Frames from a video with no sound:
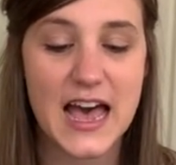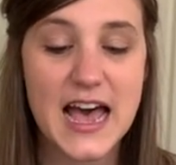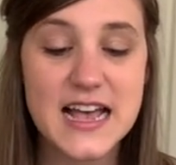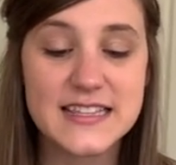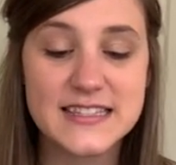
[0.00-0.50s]

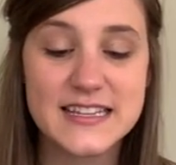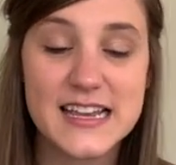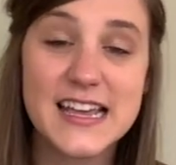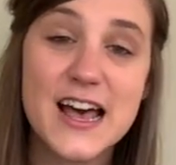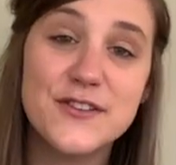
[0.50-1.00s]
I
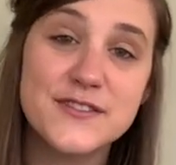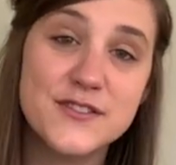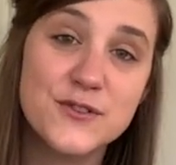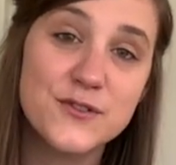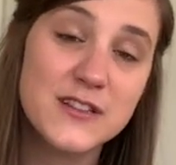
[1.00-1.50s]
stay out
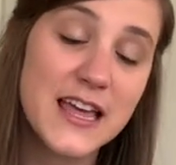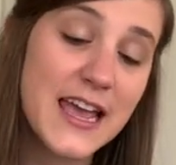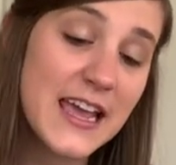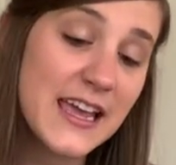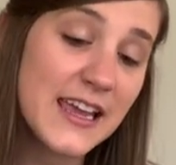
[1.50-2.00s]
too
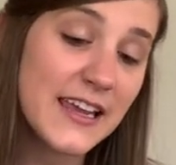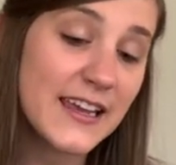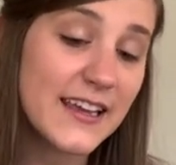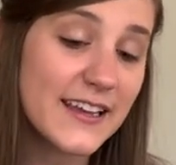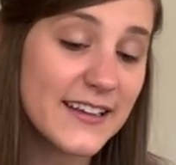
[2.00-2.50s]

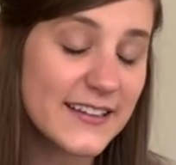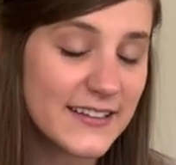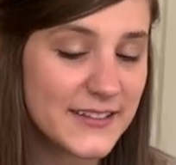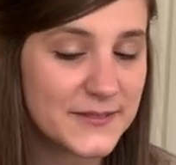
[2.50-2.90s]
late.